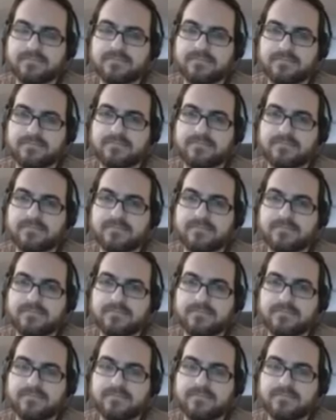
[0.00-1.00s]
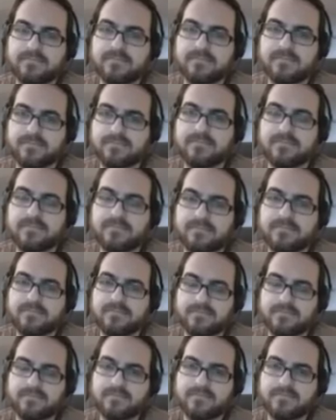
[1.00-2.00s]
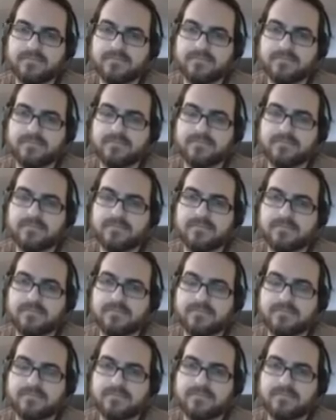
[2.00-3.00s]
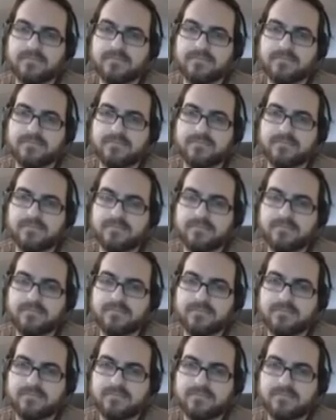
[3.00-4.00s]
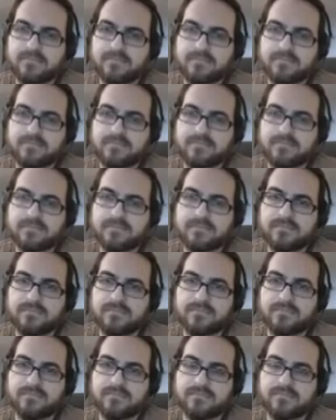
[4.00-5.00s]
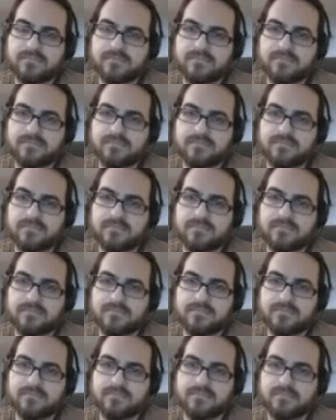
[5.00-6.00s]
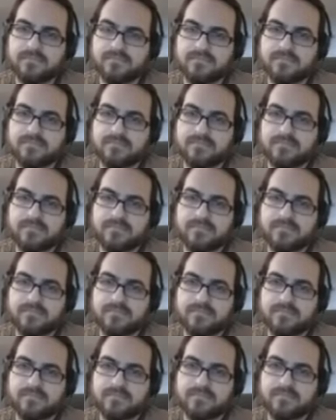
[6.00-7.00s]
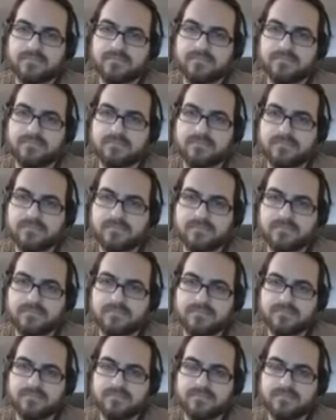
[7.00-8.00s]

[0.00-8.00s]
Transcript: [no speech]